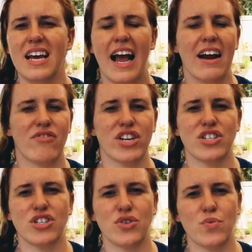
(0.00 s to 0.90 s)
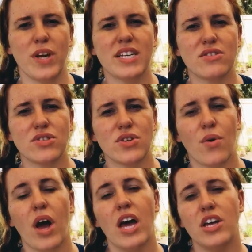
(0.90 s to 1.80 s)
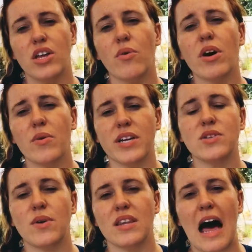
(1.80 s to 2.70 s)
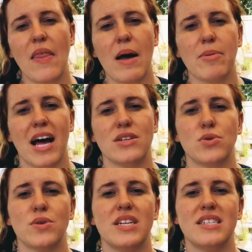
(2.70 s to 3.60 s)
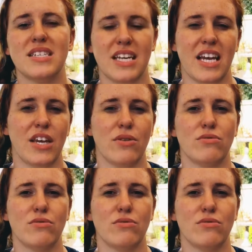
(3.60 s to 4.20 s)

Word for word: every two weeks or so, you are going to allow that plant to continue